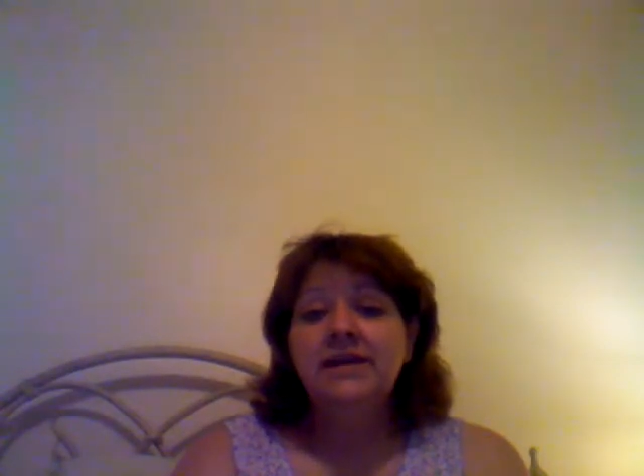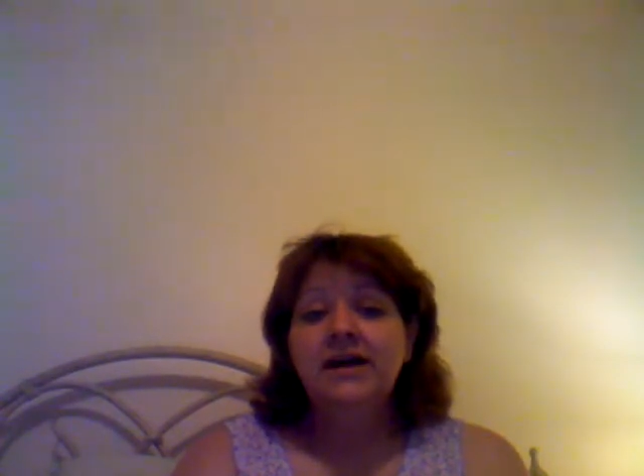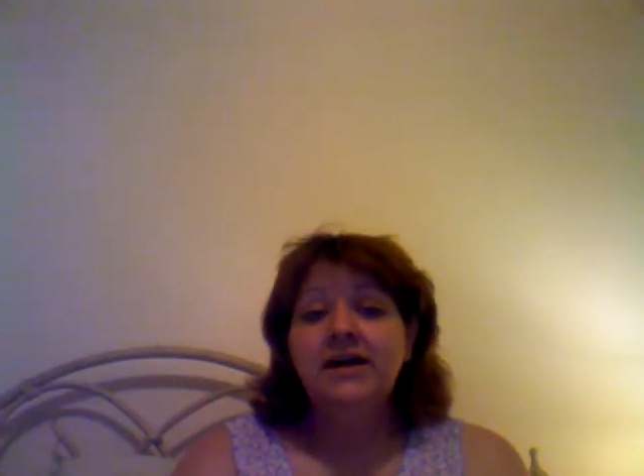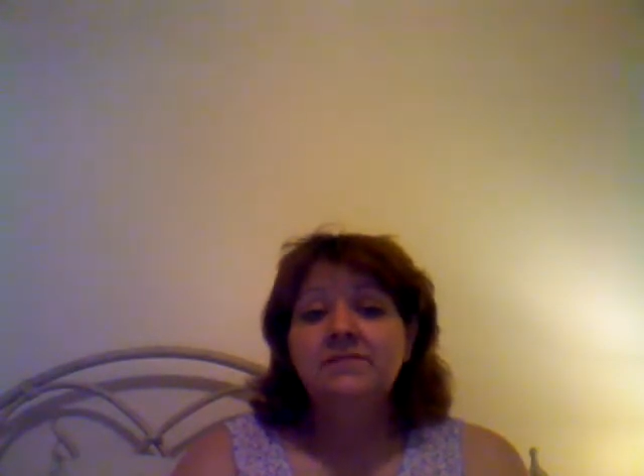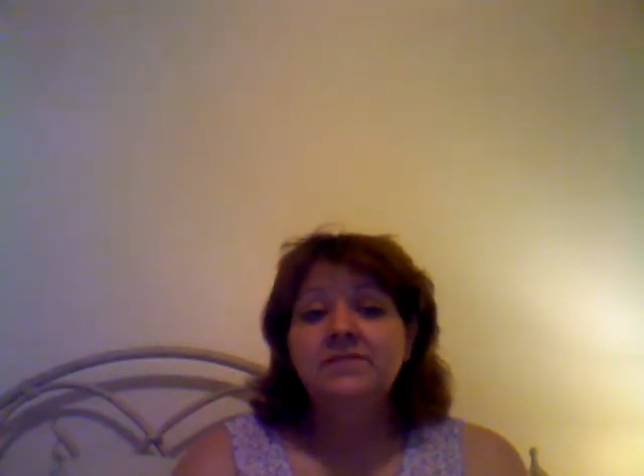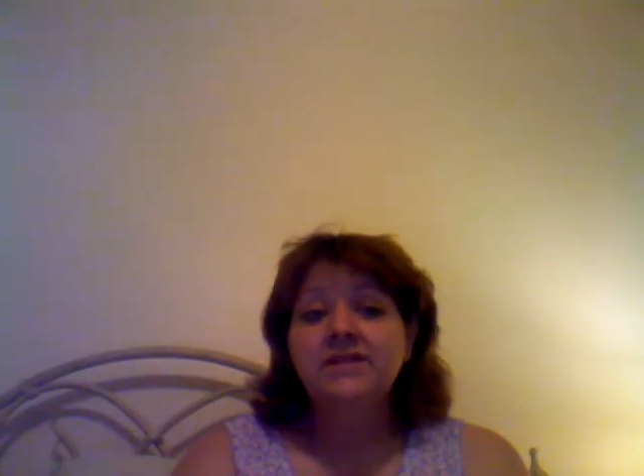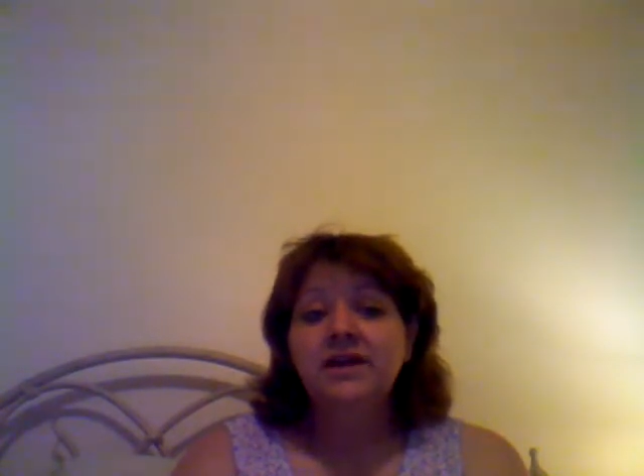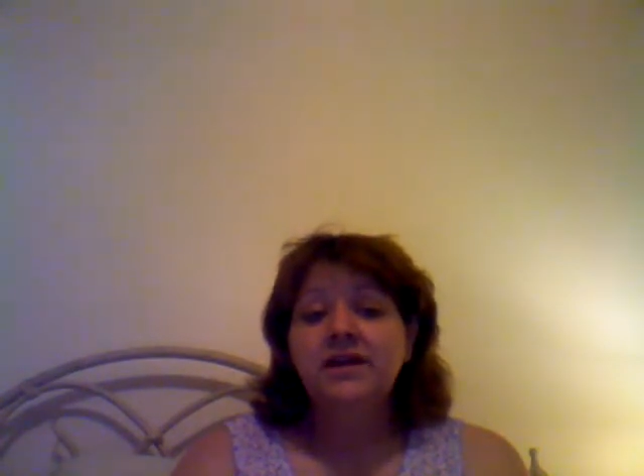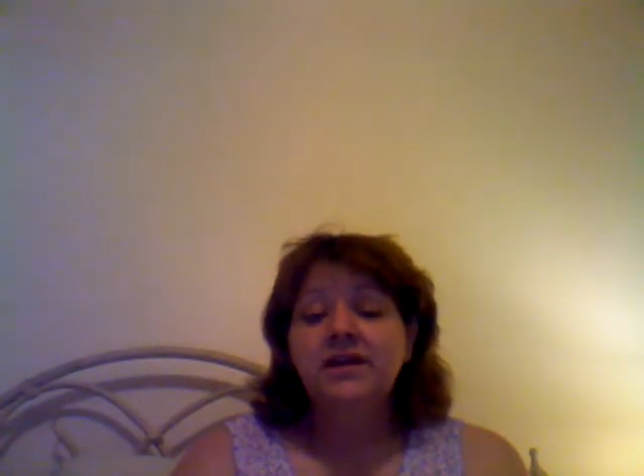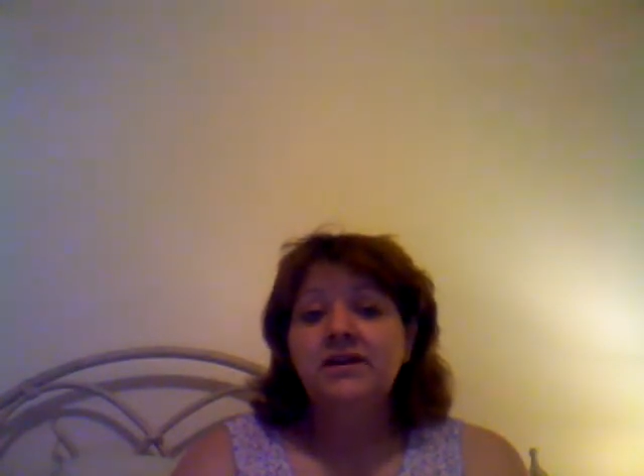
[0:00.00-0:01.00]
I'm
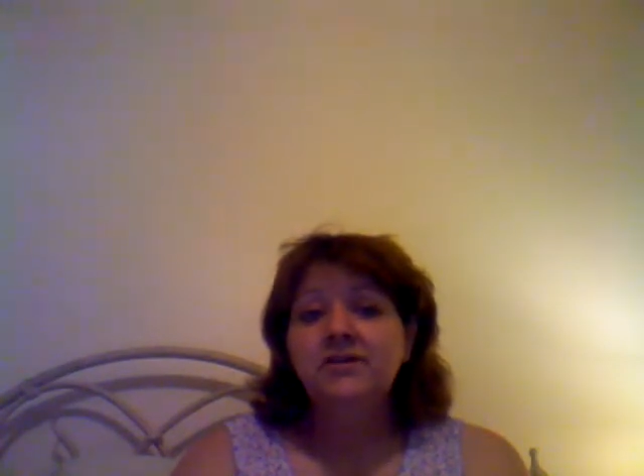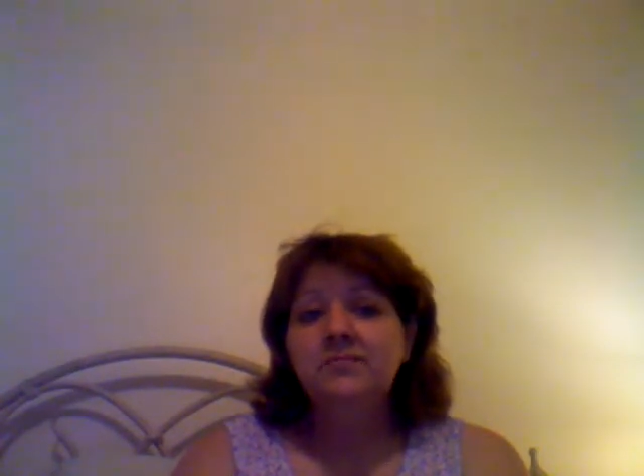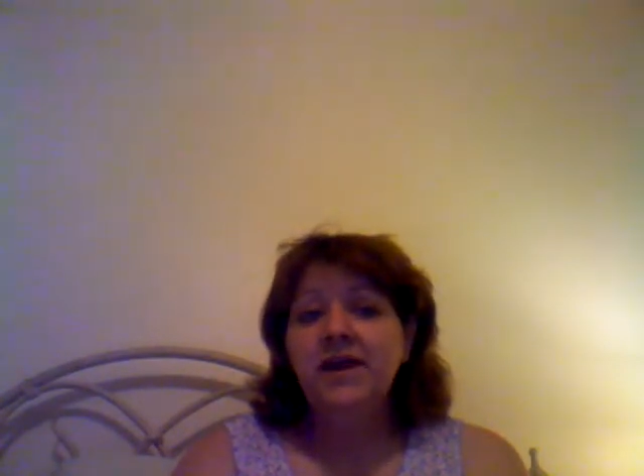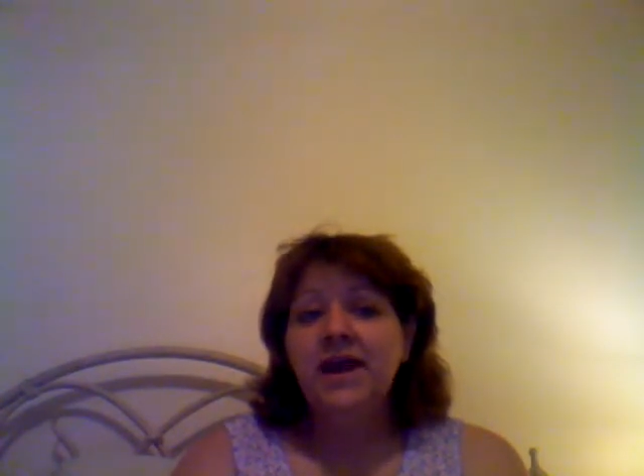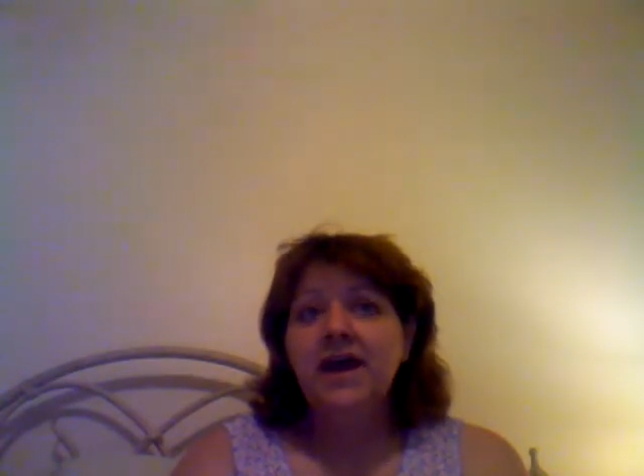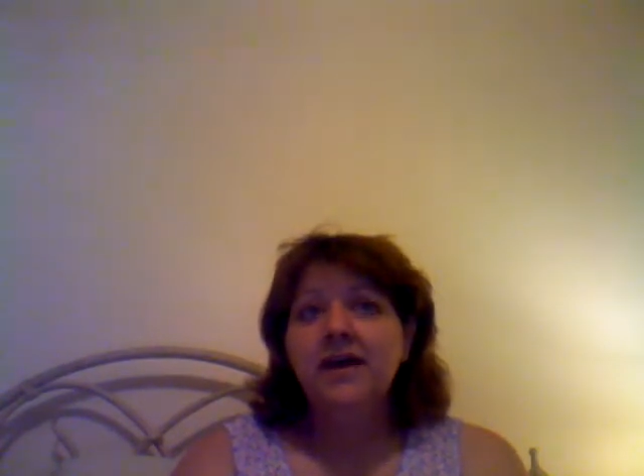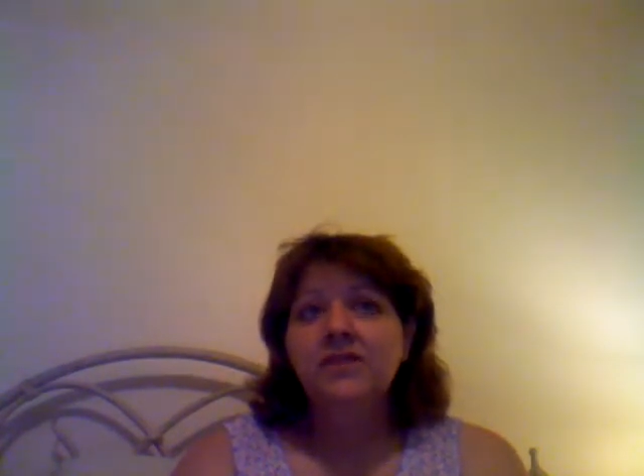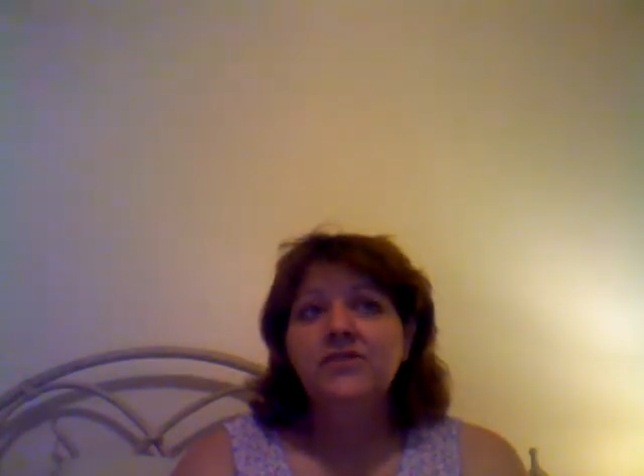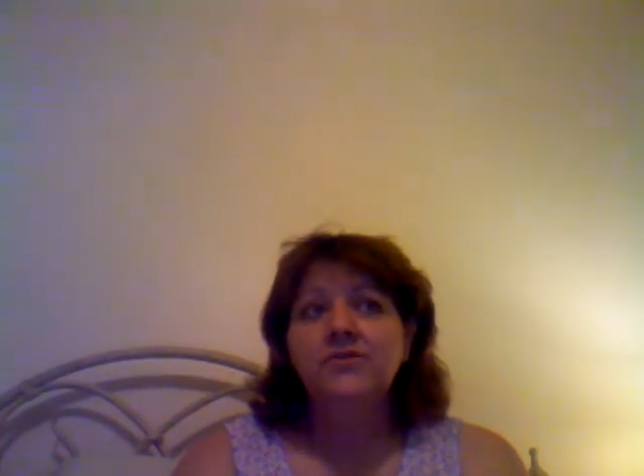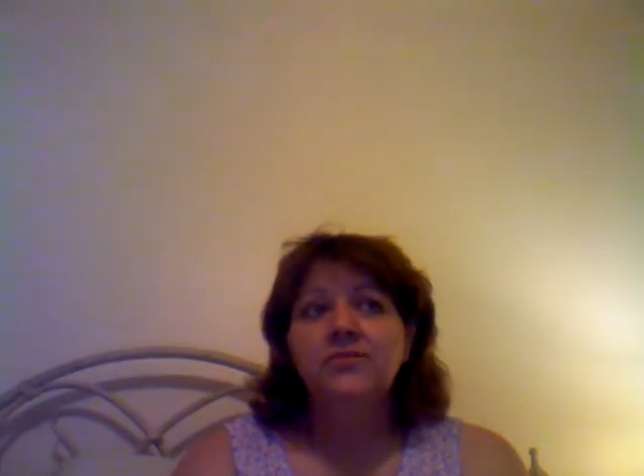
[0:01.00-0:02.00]
starting on a new path.